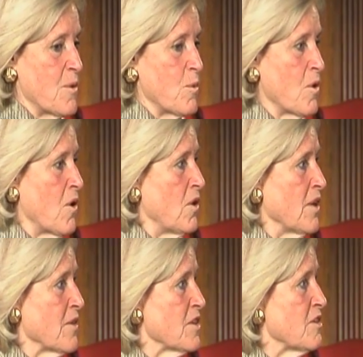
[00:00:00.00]
We're
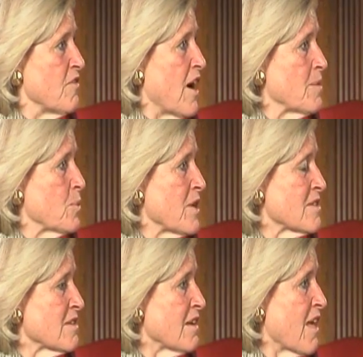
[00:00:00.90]
all in the divine
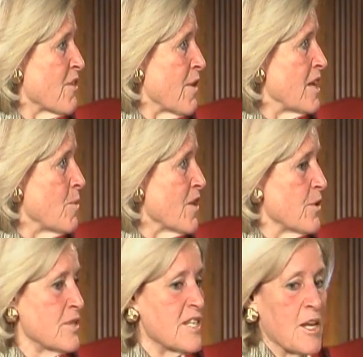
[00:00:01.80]
present together. Anyway,
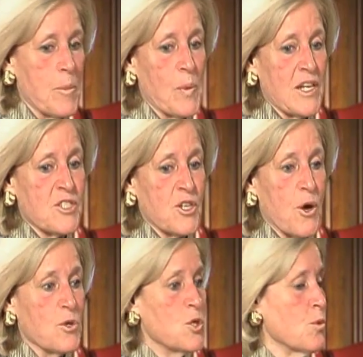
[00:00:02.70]
there isn't any place to
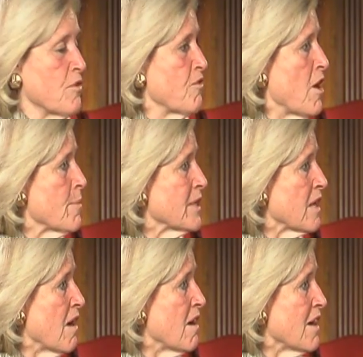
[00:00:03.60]
go to or from
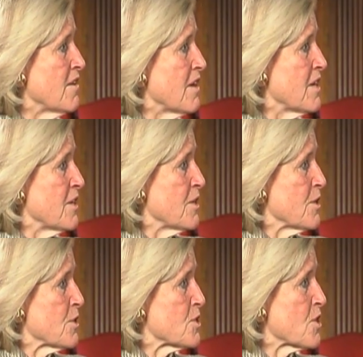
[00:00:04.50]
in God.
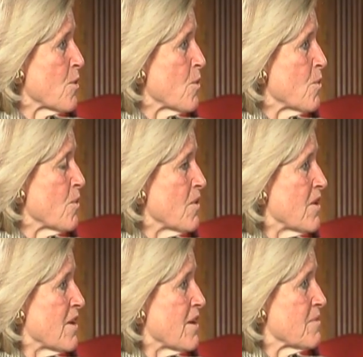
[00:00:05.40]
So
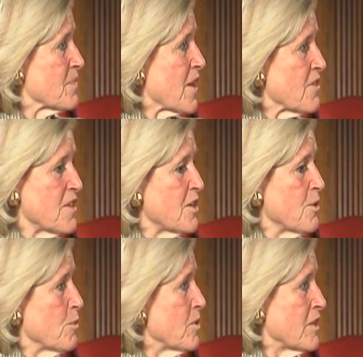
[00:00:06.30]
I
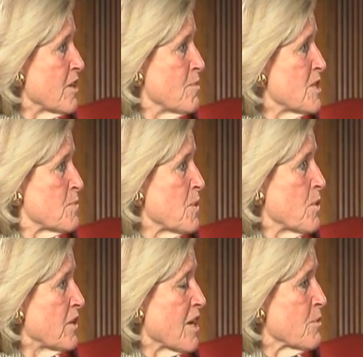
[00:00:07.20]
think you must be
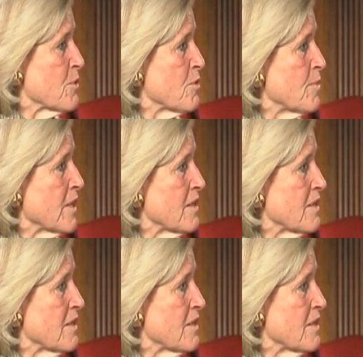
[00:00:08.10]
working with Rumi.